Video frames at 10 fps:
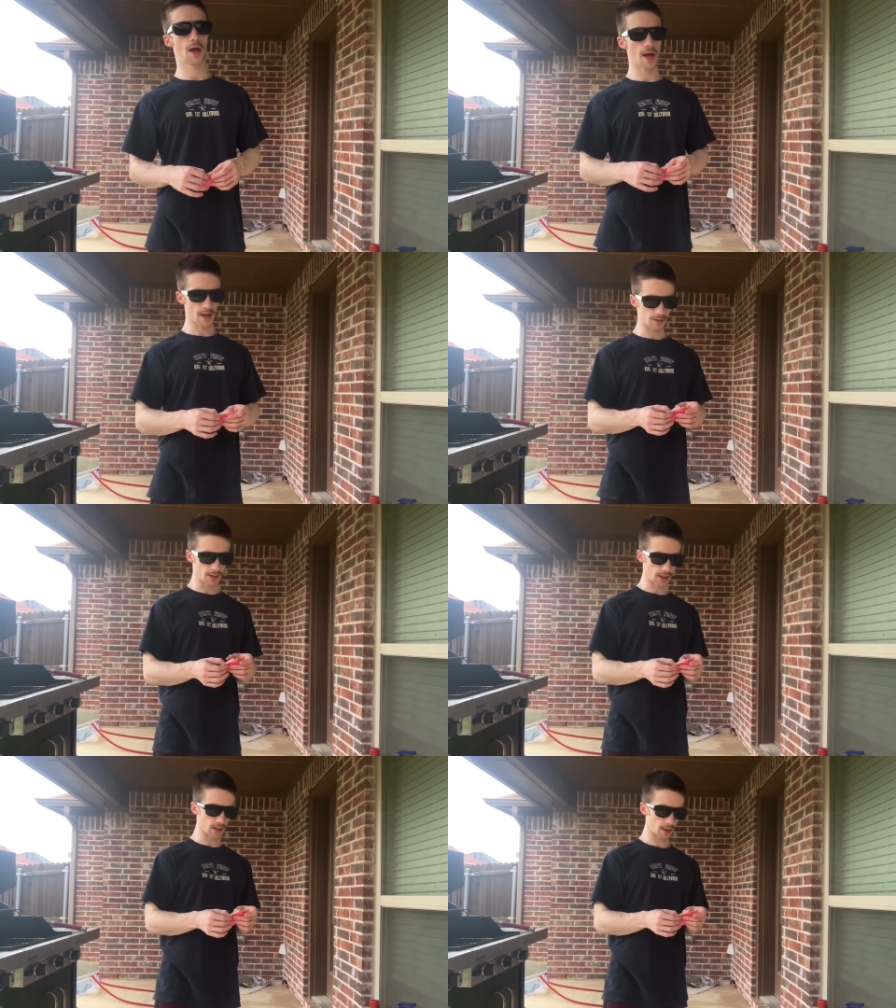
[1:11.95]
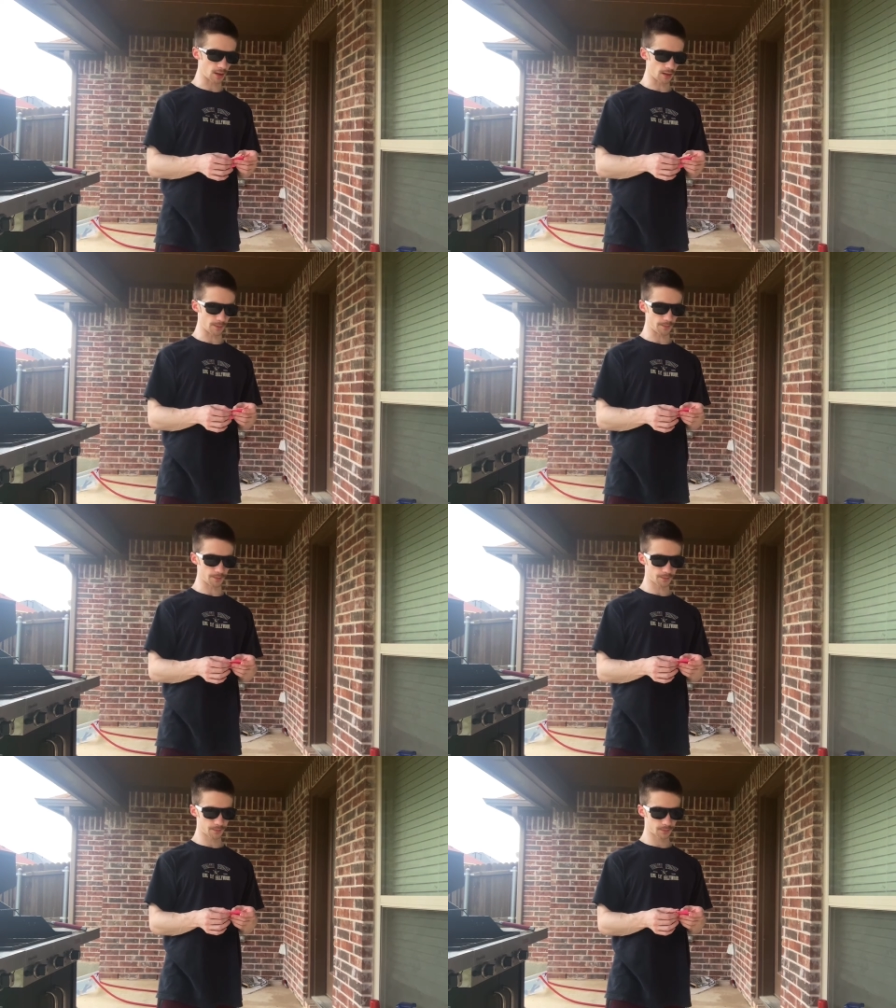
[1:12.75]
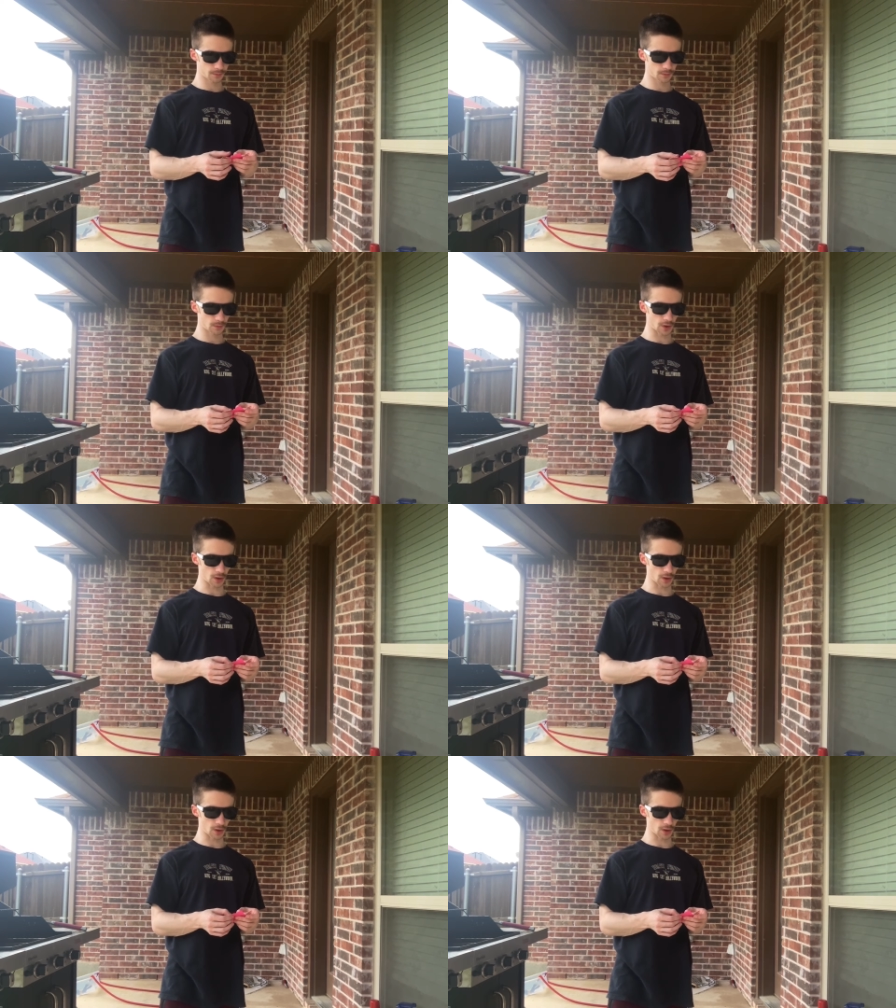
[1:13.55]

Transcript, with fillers: And then, um, you